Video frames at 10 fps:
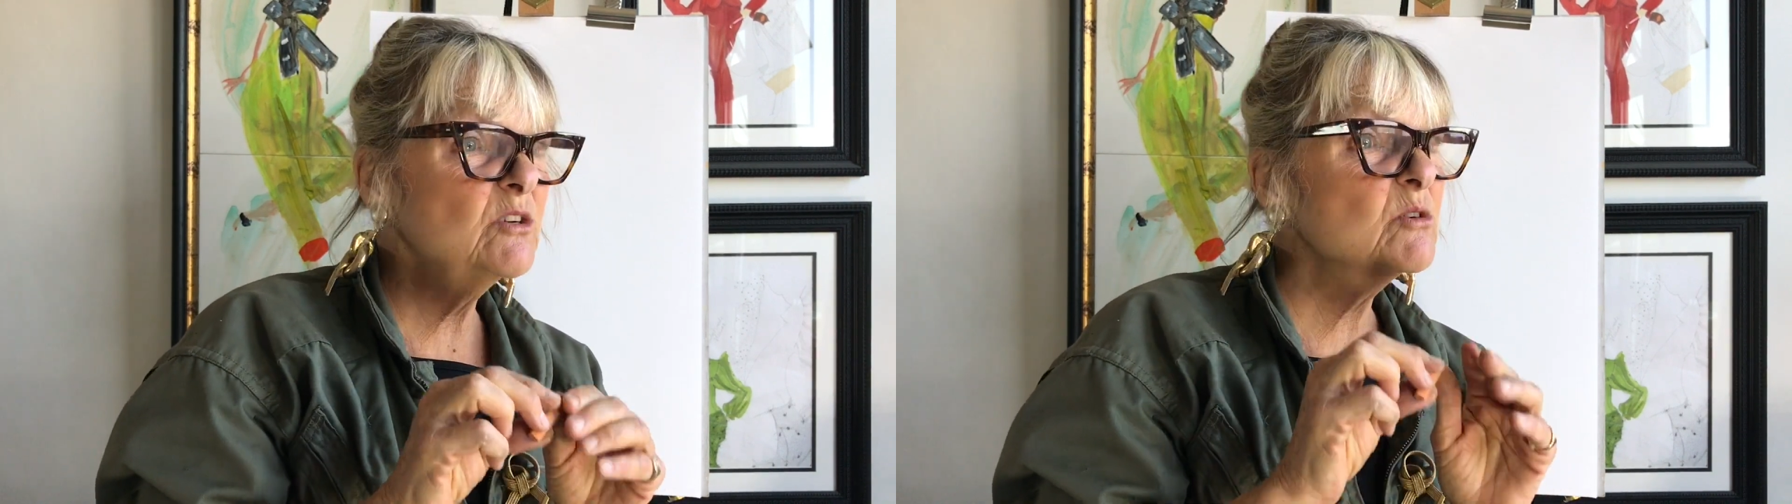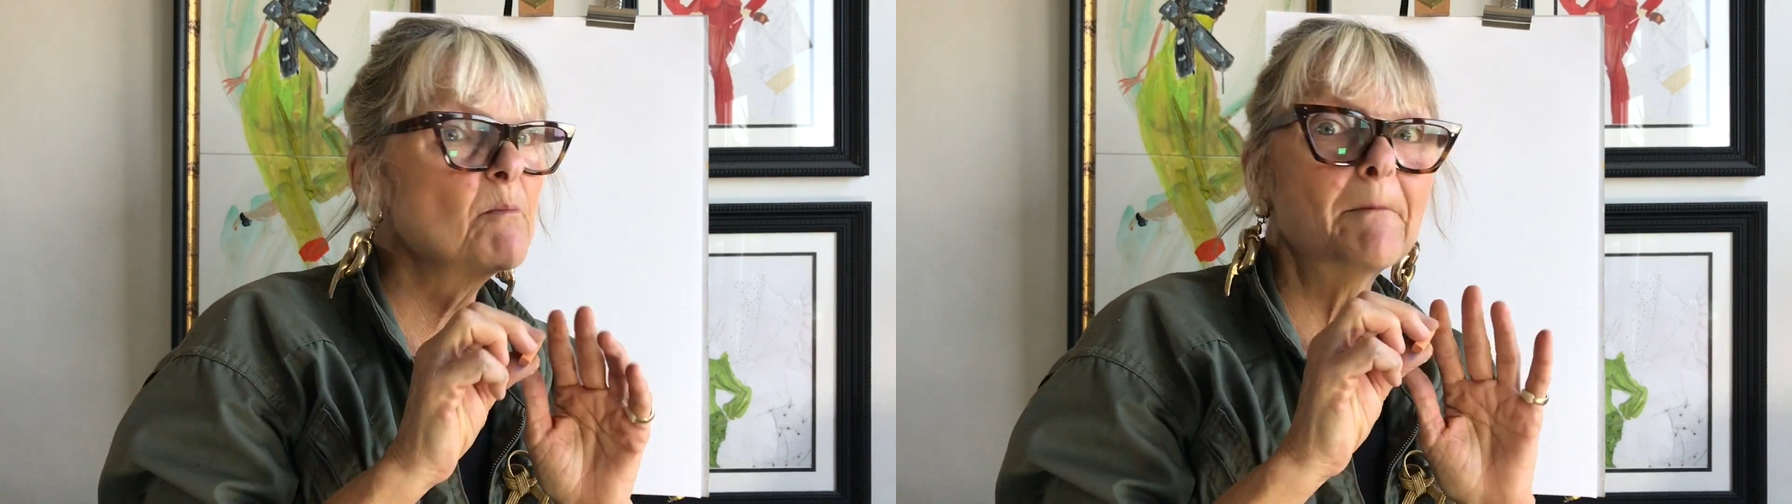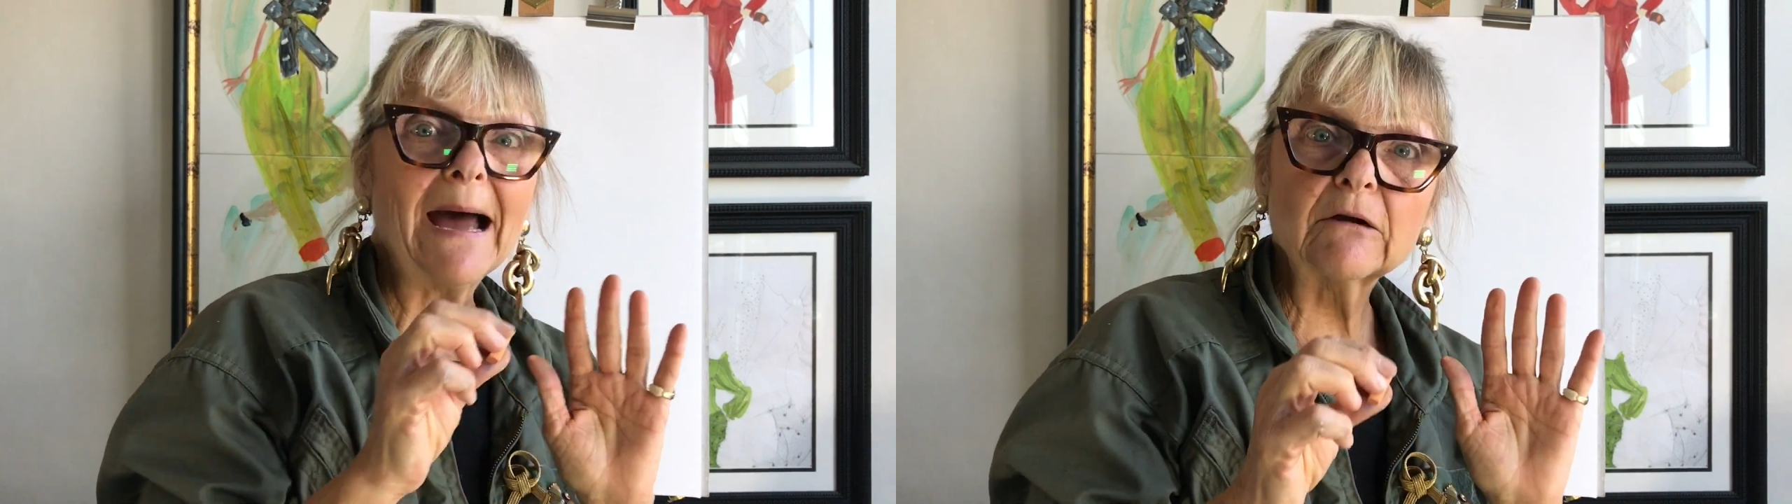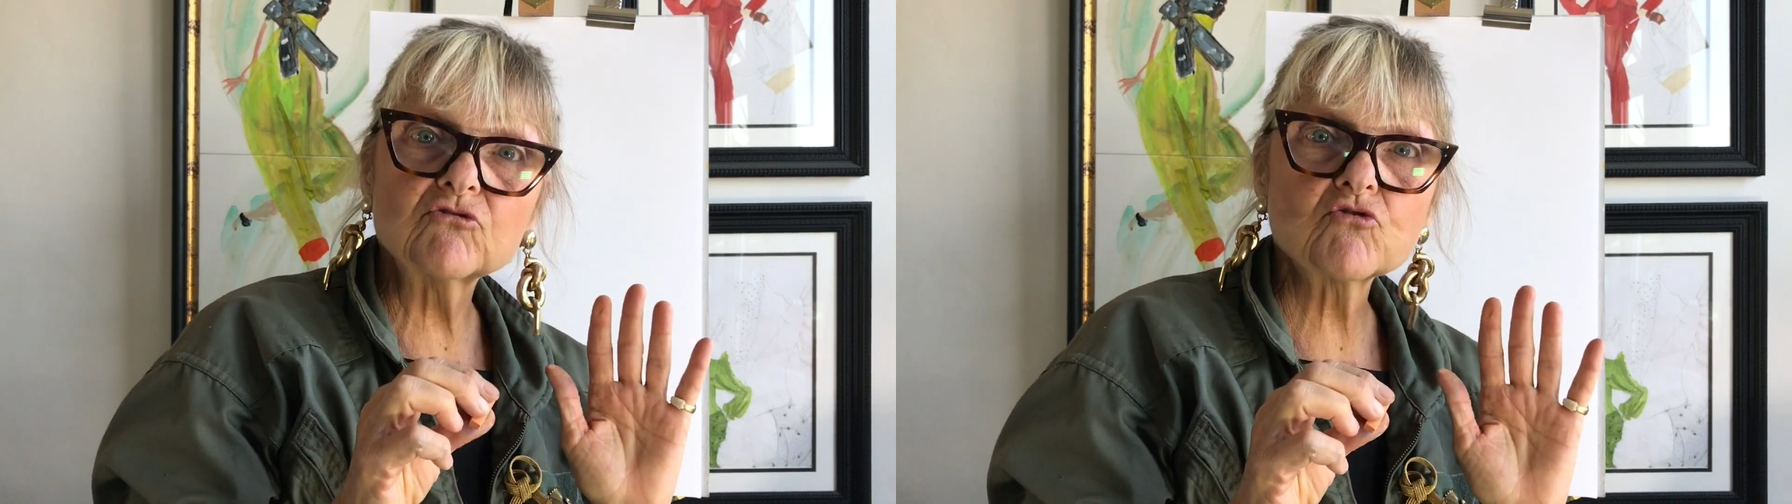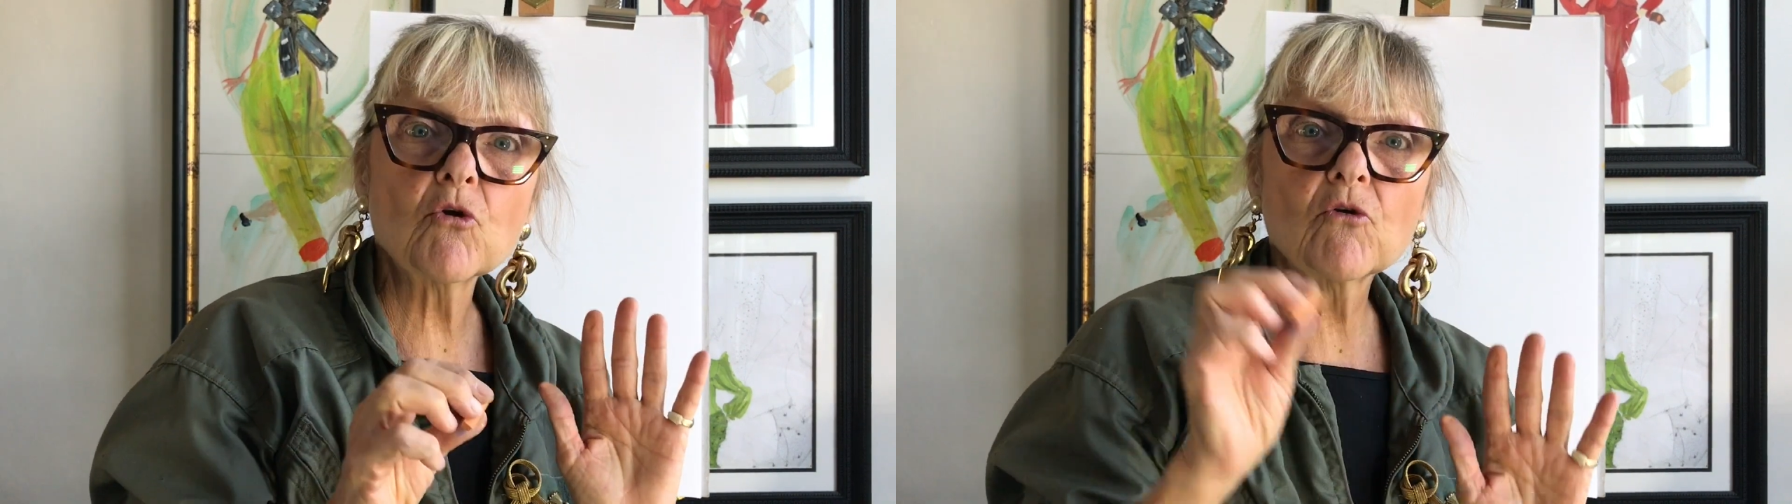not about
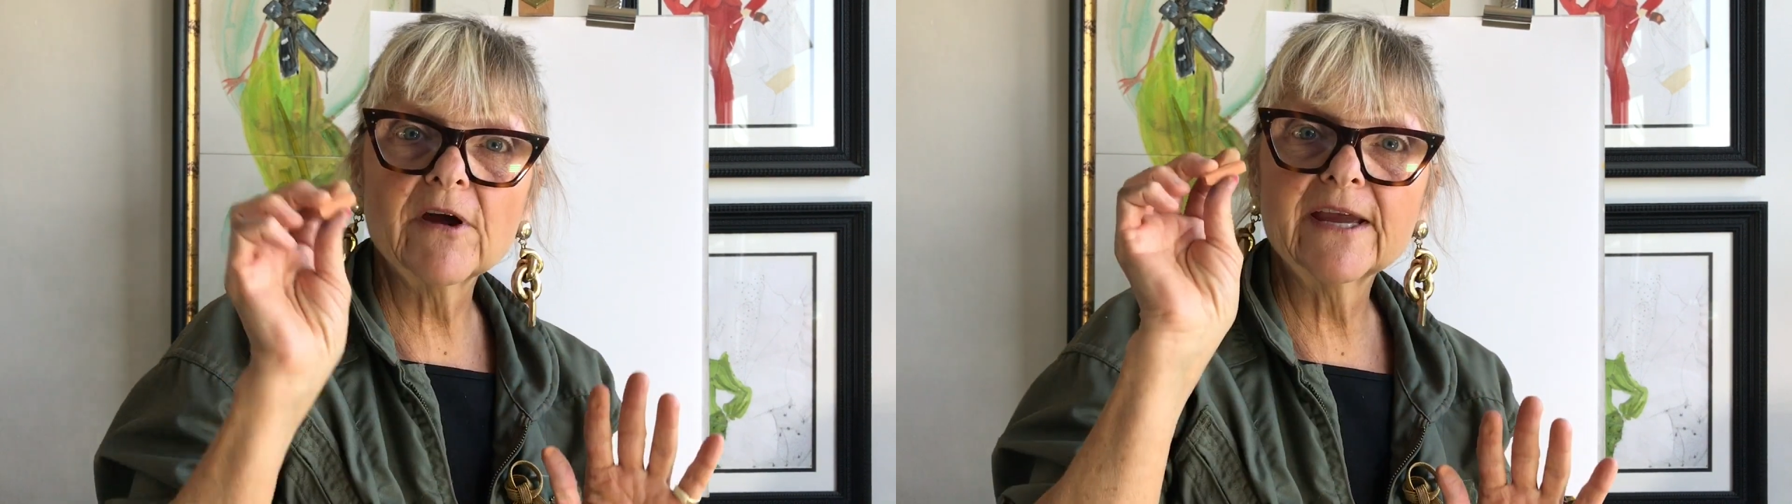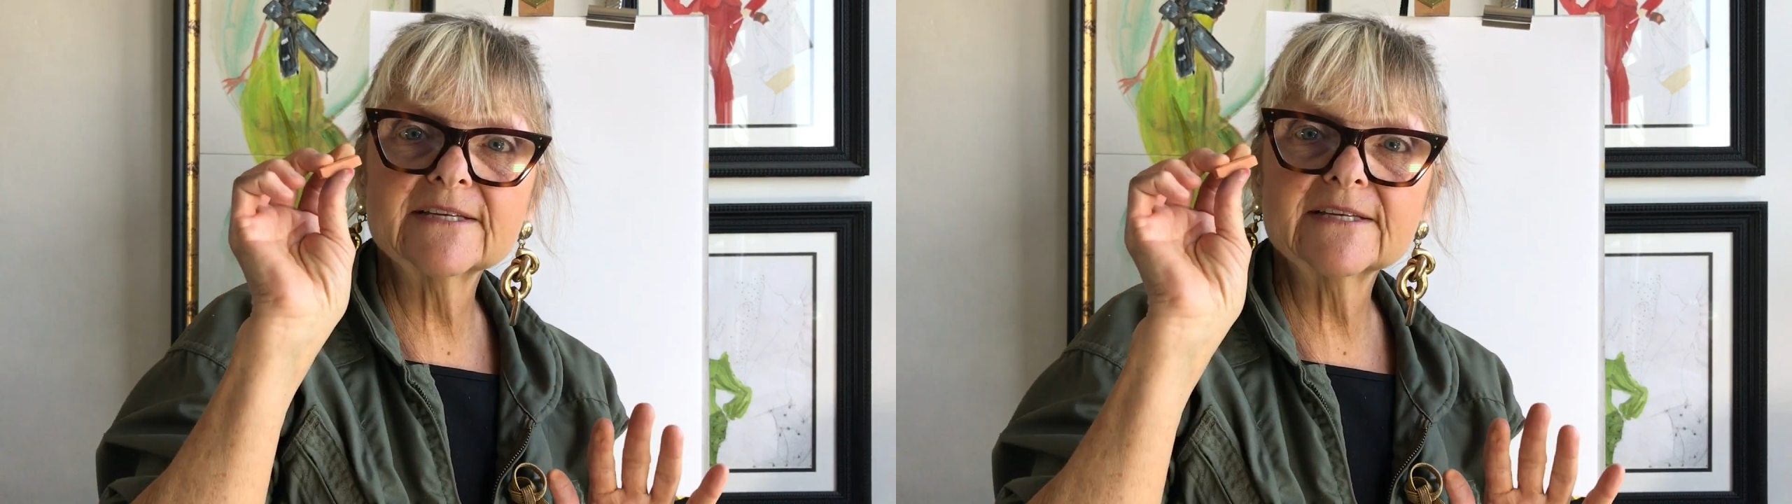drawing,